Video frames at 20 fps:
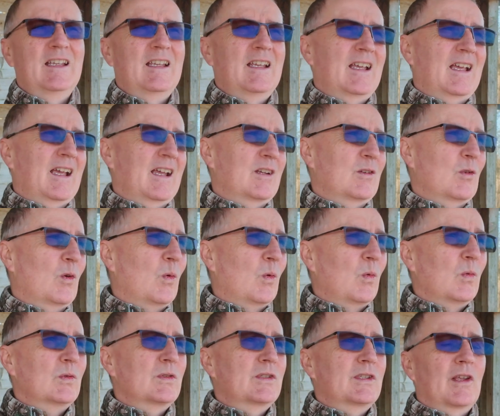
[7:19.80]
and
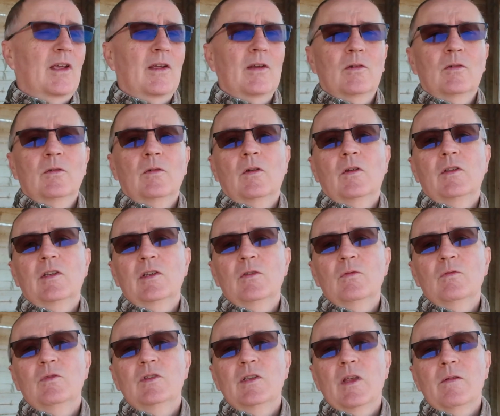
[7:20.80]
also you
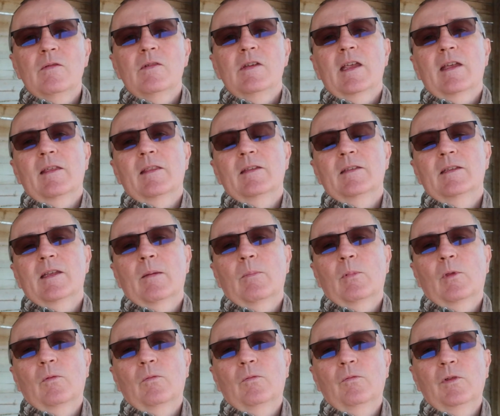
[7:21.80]
don't get the depth
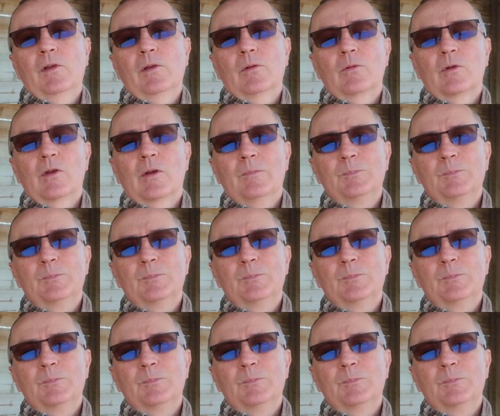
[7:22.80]
of field.